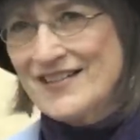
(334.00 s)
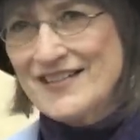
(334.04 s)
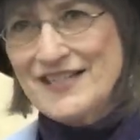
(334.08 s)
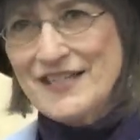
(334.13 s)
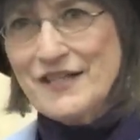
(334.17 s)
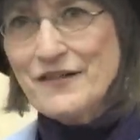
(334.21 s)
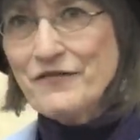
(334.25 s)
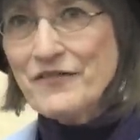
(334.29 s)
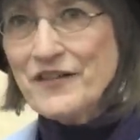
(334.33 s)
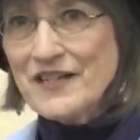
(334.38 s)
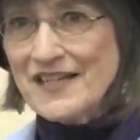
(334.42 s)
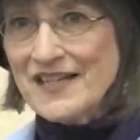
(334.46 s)

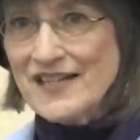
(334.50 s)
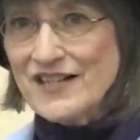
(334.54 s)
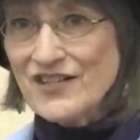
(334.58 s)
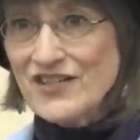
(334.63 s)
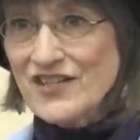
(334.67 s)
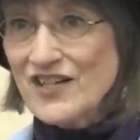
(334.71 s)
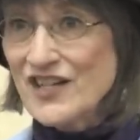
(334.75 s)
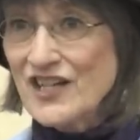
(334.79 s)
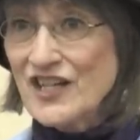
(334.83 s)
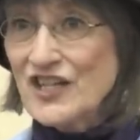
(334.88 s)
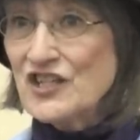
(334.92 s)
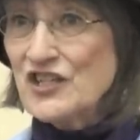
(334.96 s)
Tiffany's
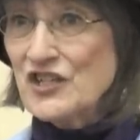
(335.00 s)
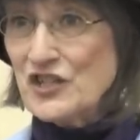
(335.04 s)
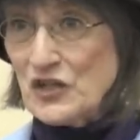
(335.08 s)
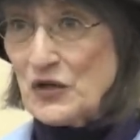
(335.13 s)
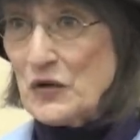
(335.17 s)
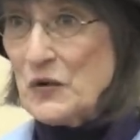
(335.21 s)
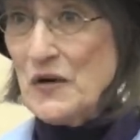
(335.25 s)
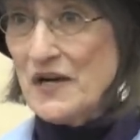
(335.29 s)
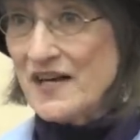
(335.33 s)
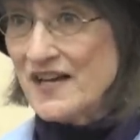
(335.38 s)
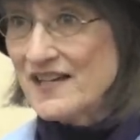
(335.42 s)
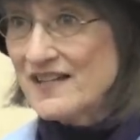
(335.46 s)
going to
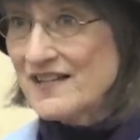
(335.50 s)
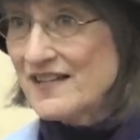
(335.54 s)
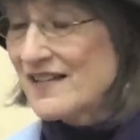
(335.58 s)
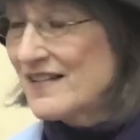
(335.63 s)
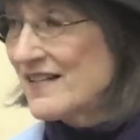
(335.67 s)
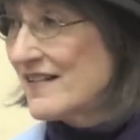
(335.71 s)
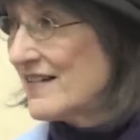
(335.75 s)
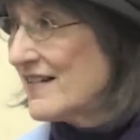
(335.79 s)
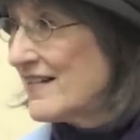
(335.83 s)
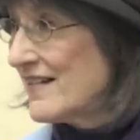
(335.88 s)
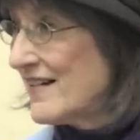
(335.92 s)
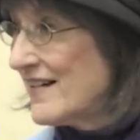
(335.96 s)
do it.
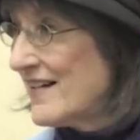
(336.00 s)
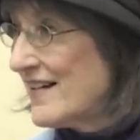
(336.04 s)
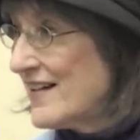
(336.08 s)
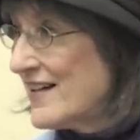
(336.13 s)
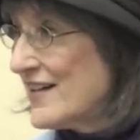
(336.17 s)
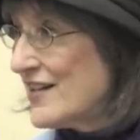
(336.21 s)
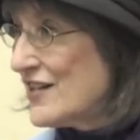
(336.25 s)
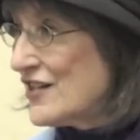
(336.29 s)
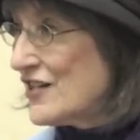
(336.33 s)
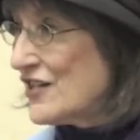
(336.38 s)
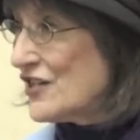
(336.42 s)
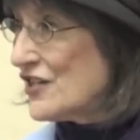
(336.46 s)

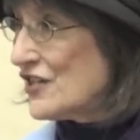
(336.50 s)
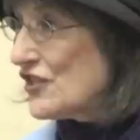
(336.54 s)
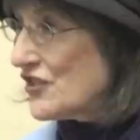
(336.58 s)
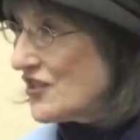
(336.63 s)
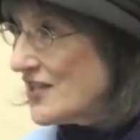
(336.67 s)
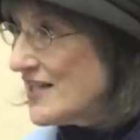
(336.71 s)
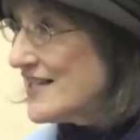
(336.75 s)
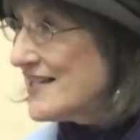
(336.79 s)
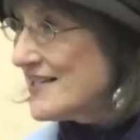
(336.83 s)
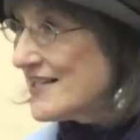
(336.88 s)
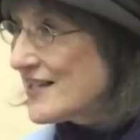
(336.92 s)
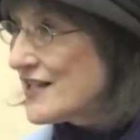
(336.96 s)

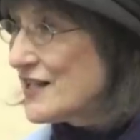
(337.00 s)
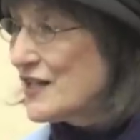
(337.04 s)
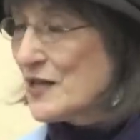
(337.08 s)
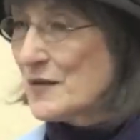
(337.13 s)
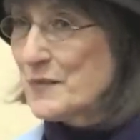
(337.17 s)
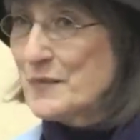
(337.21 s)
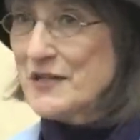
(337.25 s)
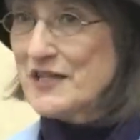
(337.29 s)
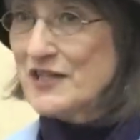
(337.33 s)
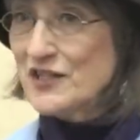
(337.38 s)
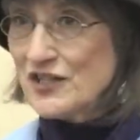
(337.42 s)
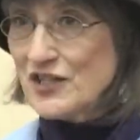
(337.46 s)
She's going to
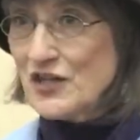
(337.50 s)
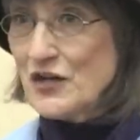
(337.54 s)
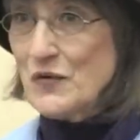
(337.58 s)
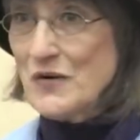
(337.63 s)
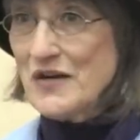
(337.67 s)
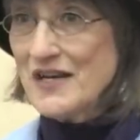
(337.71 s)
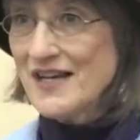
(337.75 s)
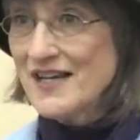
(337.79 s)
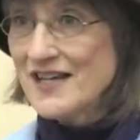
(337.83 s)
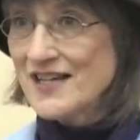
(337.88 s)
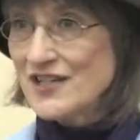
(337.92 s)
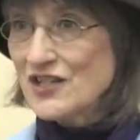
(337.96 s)
be
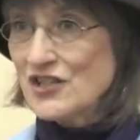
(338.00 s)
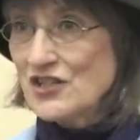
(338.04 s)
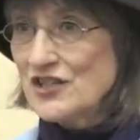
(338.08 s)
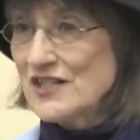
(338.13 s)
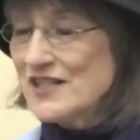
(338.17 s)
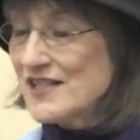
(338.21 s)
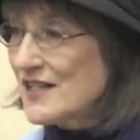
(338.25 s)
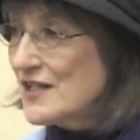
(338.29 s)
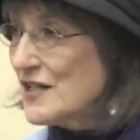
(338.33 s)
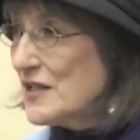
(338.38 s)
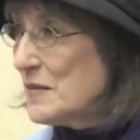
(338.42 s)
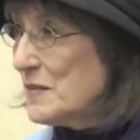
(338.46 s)
doing it.
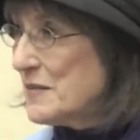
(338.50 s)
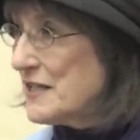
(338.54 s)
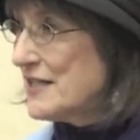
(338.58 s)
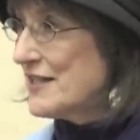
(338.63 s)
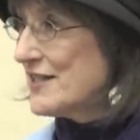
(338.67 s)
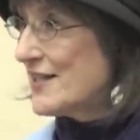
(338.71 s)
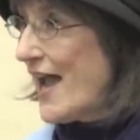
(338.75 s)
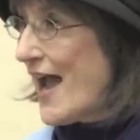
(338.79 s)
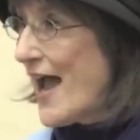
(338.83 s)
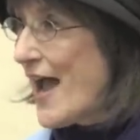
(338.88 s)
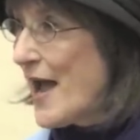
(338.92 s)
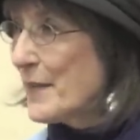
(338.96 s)
She's going to be
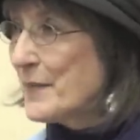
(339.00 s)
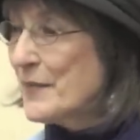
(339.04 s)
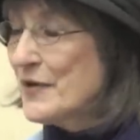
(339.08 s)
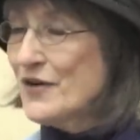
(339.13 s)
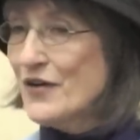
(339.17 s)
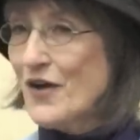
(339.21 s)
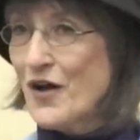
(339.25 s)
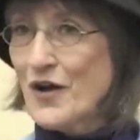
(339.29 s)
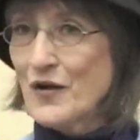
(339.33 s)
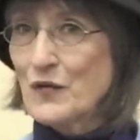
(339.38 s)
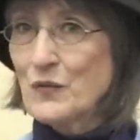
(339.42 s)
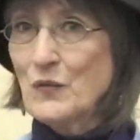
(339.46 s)

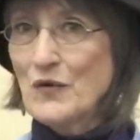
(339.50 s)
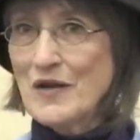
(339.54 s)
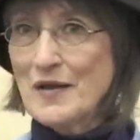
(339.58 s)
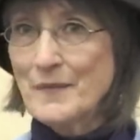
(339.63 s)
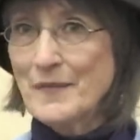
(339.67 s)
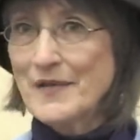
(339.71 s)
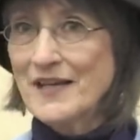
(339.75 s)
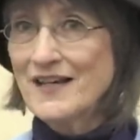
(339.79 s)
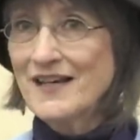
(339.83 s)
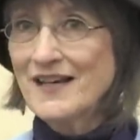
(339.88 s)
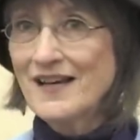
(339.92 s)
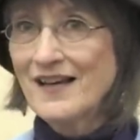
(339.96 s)
tapping on
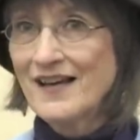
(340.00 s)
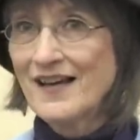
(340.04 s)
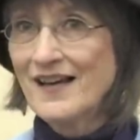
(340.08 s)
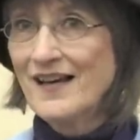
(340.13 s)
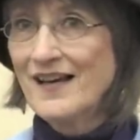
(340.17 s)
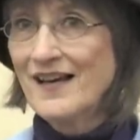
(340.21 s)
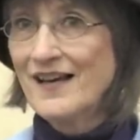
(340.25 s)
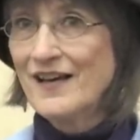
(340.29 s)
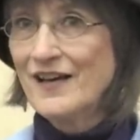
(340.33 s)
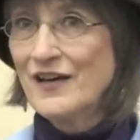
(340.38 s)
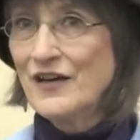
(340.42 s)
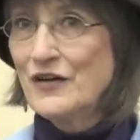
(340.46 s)
women
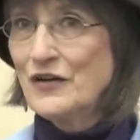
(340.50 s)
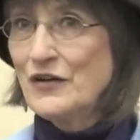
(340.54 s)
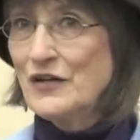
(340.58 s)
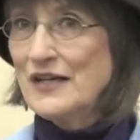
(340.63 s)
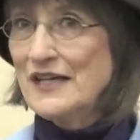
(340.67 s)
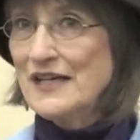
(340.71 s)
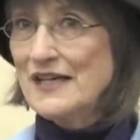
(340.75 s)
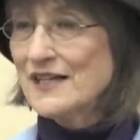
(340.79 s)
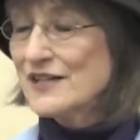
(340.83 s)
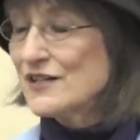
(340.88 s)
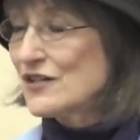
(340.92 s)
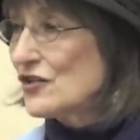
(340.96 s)

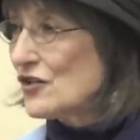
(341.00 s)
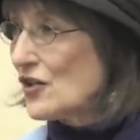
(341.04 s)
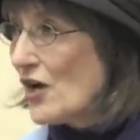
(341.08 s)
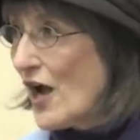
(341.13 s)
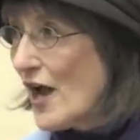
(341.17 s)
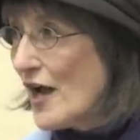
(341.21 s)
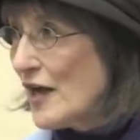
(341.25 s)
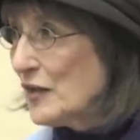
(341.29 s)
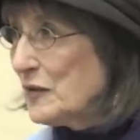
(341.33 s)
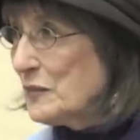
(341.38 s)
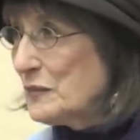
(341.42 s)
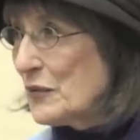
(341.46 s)
in
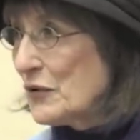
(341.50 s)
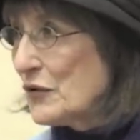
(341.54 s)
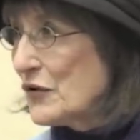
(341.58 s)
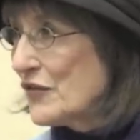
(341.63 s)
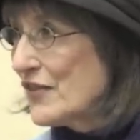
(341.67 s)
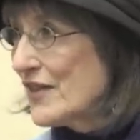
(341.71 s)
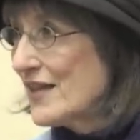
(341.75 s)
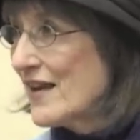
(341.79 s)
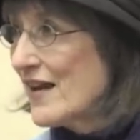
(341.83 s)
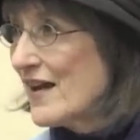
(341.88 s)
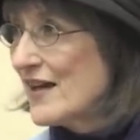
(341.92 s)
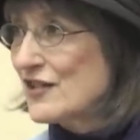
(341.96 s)

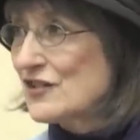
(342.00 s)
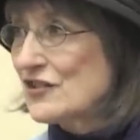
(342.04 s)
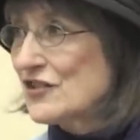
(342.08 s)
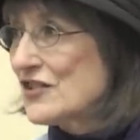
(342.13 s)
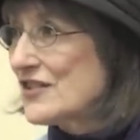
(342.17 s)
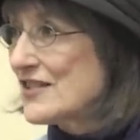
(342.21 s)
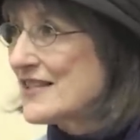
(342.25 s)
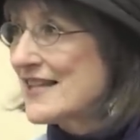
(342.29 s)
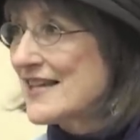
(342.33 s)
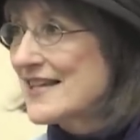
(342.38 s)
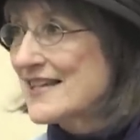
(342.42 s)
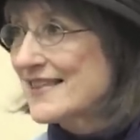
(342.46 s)
childbirth. And I
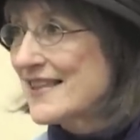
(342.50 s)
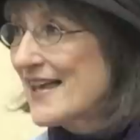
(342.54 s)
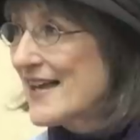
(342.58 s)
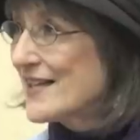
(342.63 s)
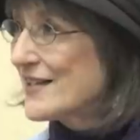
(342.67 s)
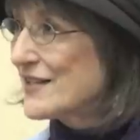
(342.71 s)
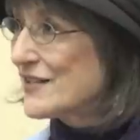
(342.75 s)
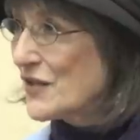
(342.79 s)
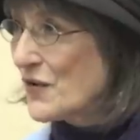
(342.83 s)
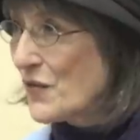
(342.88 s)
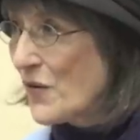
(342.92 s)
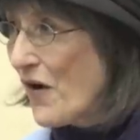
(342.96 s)
just think
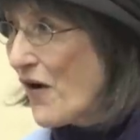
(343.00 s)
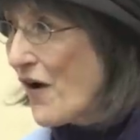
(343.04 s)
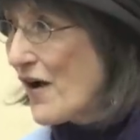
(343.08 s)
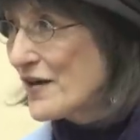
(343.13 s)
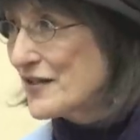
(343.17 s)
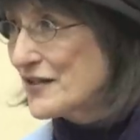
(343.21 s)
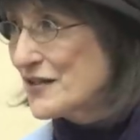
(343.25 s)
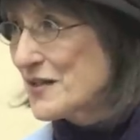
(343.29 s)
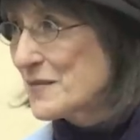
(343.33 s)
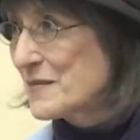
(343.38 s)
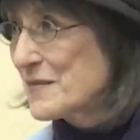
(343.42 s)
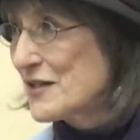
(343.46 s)
that's so
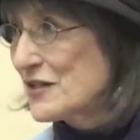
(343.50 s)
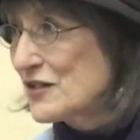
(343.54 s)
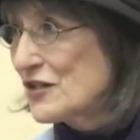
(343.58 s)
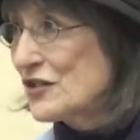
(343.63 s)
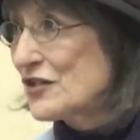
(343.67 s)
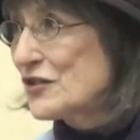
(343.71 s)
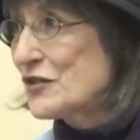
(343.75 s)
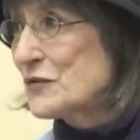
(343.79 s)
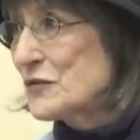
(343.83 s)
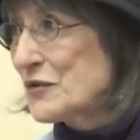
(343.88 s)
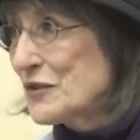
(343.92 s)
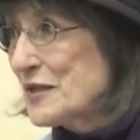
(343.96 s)
awesome. It
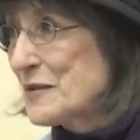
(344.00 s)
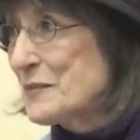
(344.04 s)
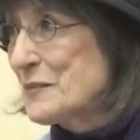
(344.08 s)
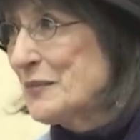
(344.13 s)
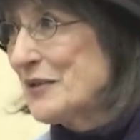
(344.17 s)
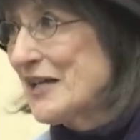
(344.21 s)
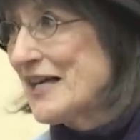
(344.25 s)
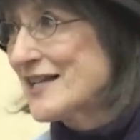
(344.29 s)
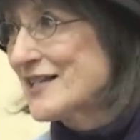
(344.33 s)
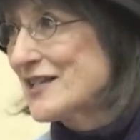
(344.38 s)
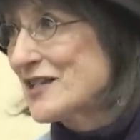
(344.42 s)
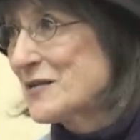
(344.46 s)
just really
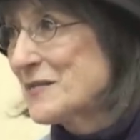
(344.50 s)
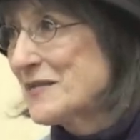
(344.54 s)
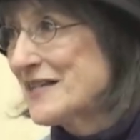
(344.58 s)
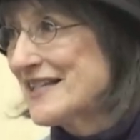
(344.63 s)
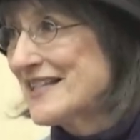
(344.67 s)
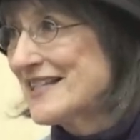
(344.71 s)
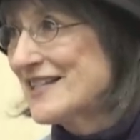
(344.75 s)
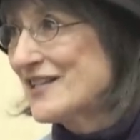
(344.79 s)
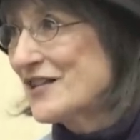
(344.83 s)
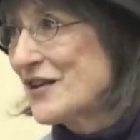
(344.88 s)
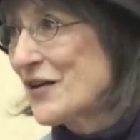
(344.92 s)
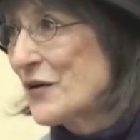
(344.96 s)
blessed
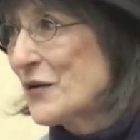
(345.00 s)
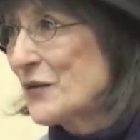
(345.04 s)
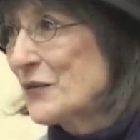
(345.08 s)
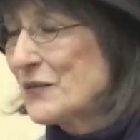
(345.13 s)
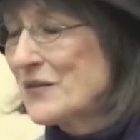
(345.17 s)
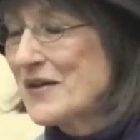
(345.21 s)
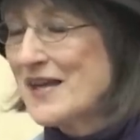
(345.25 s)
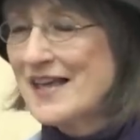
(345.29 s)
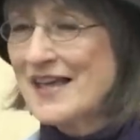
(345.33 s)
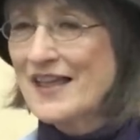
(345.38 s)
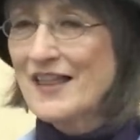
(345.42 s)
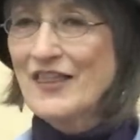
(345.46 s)
me. So
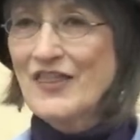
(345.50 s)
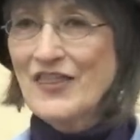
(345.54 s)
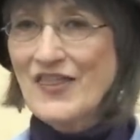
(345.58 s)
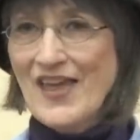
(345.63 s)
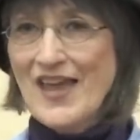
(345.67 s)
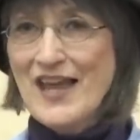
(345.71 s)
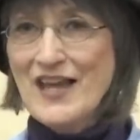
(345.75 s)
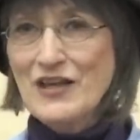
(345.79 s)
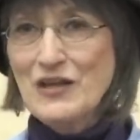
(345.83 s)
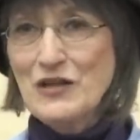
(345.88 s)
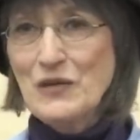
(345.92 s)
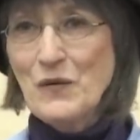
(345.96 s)

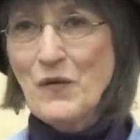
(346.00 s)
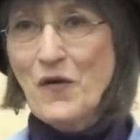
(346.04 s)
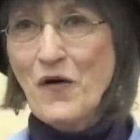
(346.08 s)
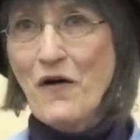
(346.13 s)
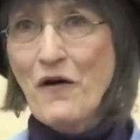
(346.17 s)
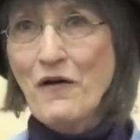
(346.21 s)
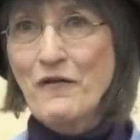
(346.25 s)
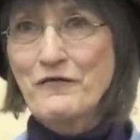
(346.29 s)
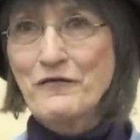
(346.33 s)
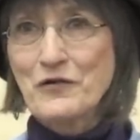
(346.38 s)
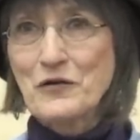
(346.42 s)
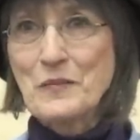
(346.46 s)
thank you
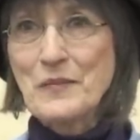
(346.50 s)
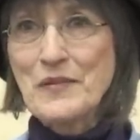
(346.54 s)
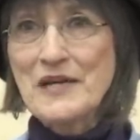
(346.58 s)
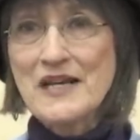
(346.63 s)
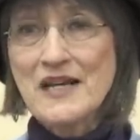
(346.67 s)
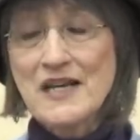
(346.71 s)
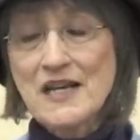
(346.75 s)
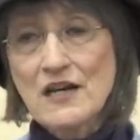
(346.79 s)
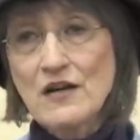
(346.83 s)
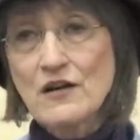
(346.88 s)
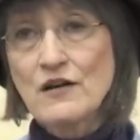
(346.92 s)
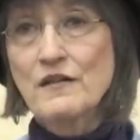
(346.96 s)
all for
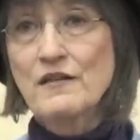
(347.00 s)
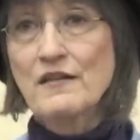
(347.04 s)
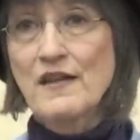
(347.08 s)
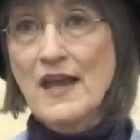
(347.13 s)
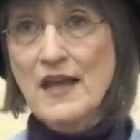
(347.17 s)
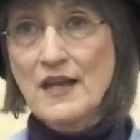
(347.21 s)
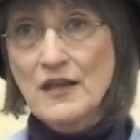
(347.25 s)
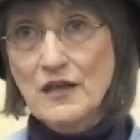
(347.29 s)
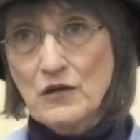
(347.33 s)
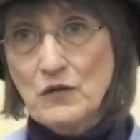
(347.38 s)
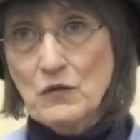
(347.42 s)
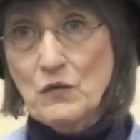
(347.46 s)
being here.
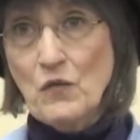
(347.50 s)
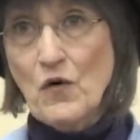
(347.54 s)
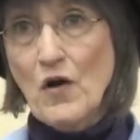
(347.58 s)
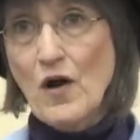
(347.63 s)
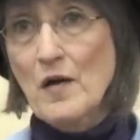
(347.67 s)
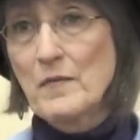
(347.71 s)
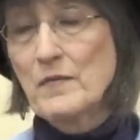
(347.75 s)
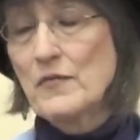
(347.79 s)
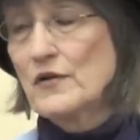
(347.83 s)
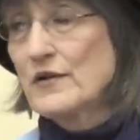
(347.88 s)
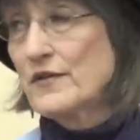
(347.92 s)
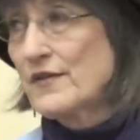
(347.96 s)
Thank you,
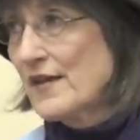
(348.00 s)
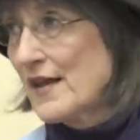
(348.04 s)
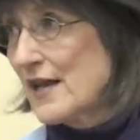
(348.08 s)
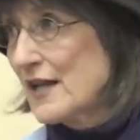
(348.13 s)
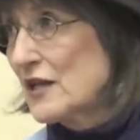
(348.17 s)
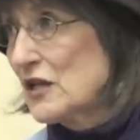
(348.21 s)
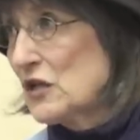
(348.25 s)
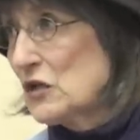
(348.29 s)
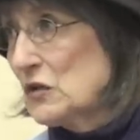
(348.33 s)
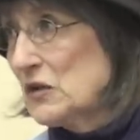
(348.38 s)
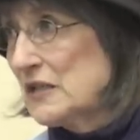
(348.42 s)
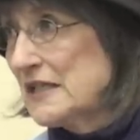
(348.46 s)
Robert.
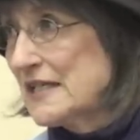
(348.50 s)
Thank you,